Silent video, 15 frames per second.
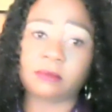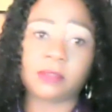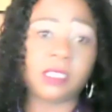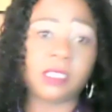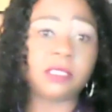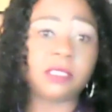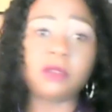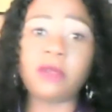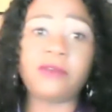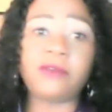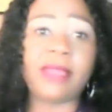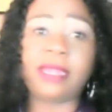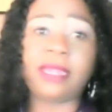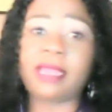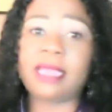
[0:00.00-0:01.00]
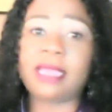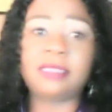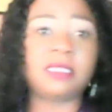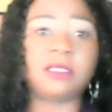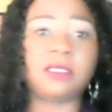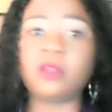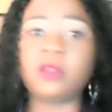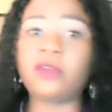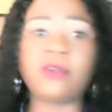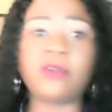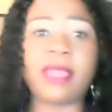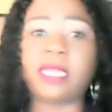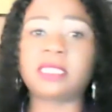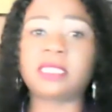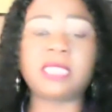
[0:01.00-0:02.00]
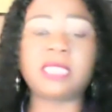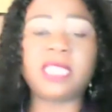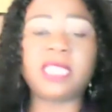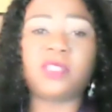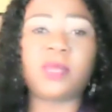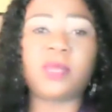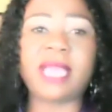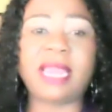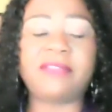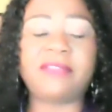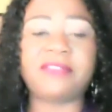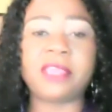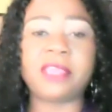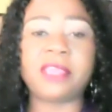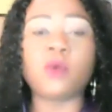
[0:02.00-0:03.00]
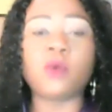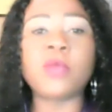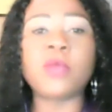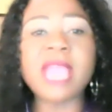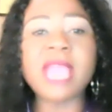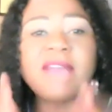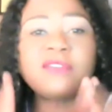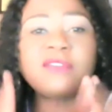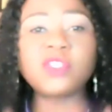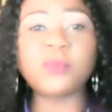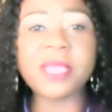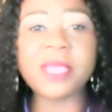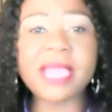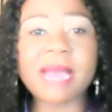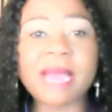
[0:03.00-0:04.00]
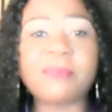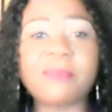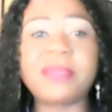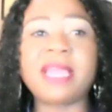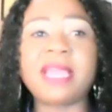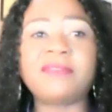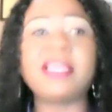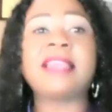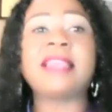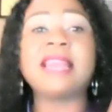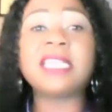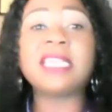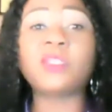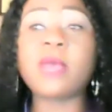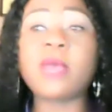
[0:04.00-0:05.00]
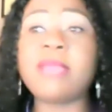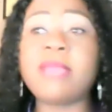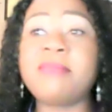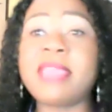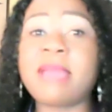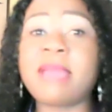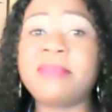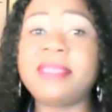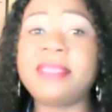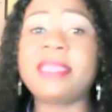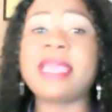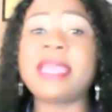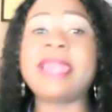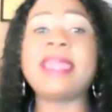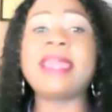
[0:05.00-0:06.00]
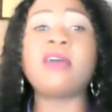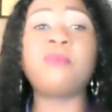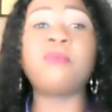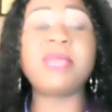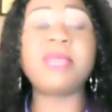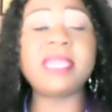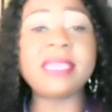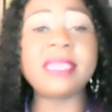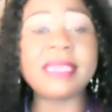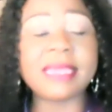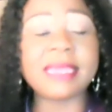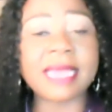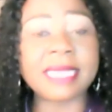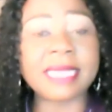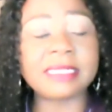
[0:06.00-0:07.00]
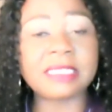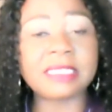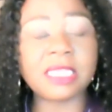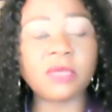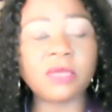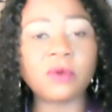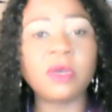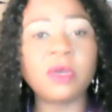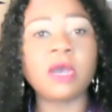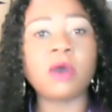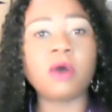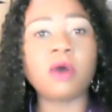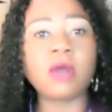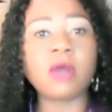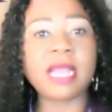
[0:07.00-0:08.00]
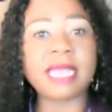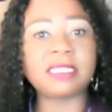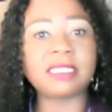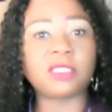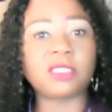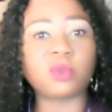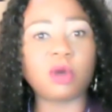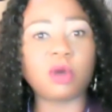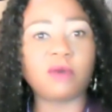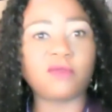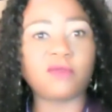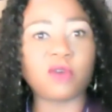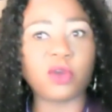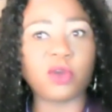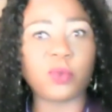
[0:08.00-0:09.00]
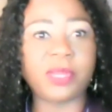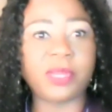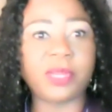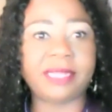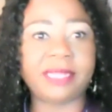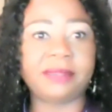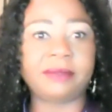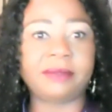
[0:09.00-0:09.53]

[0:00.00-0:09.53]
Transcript: It's not right, guys. It's not right. Technically, we have to speak up. That's why I'm here, and I'll be here until August 12, God willing,